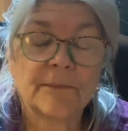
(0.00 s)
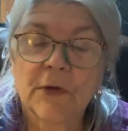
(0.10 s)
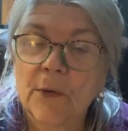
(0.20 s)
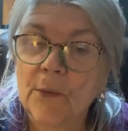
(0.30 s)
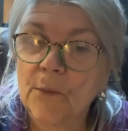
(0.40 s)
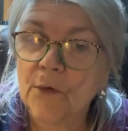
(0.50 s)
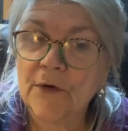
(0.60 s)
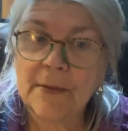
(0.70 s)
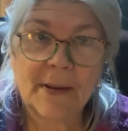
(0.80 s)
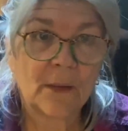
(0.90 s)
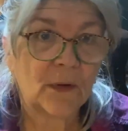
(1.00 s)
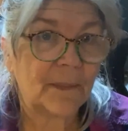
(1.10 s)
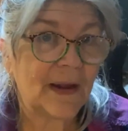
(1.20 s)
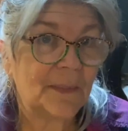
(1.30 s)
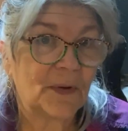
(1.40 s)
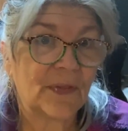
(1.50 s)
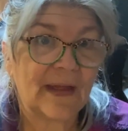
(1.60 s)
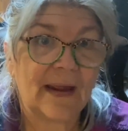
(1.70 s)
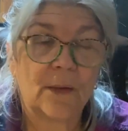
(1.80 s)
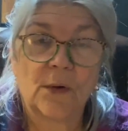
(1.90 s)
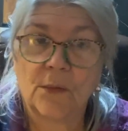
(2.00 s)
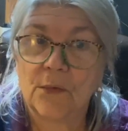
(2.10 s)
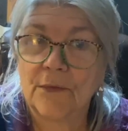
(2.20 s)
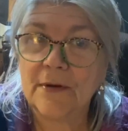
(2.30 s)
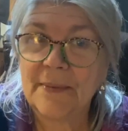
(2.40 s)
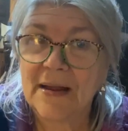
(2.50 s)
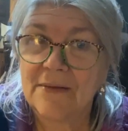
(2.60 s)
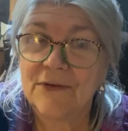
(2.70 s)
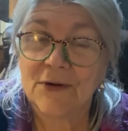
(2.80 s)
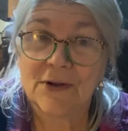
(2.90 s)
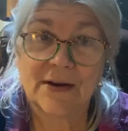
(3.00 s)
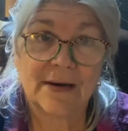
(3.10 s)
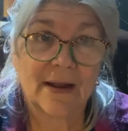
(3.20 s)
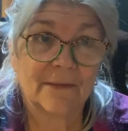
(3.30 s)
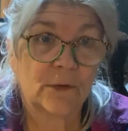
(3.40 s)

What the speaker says: Quit worrying about what people think. Quit worrying about if you're good enough.